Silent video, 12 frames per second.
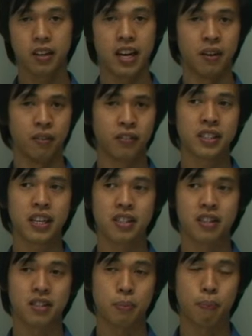And we've looked at
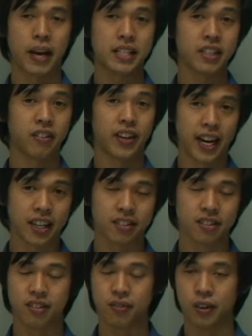some basic
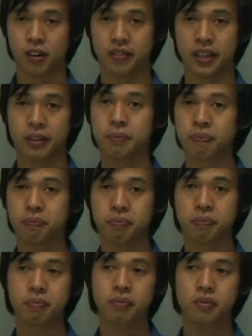reactions involving
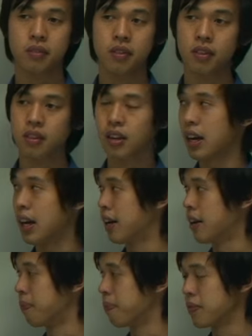
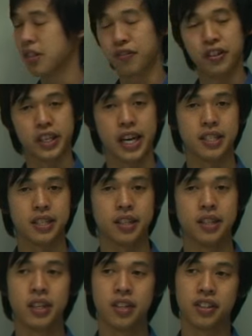um, sulfuric acid,
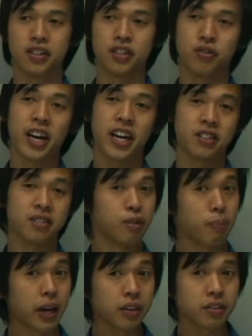such as reactions with
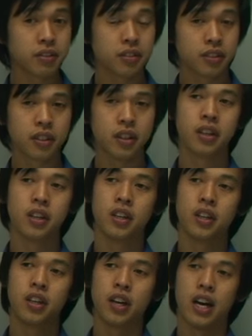metals,
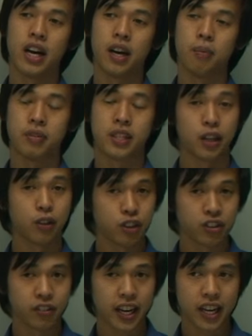um,
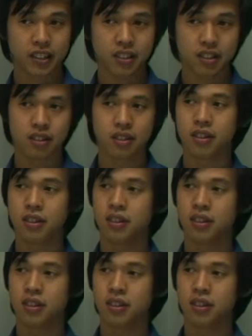dilution reactions,